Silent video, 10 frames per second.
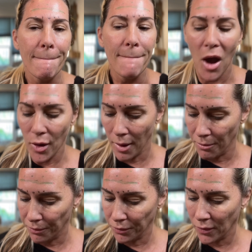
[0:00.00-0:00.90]
Okay,
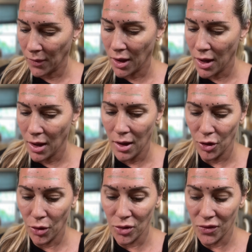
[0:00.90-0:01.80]

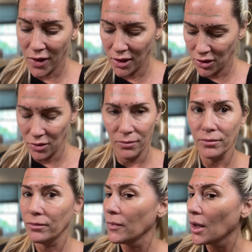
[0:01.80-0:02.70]
crow's feet.
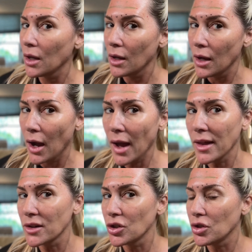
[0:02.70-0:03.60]
I
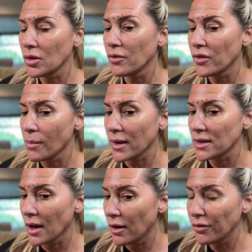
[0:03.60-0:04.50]
like to do for
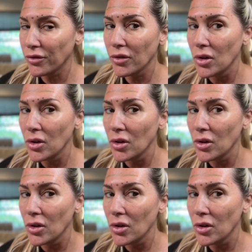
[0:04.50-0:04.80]
myself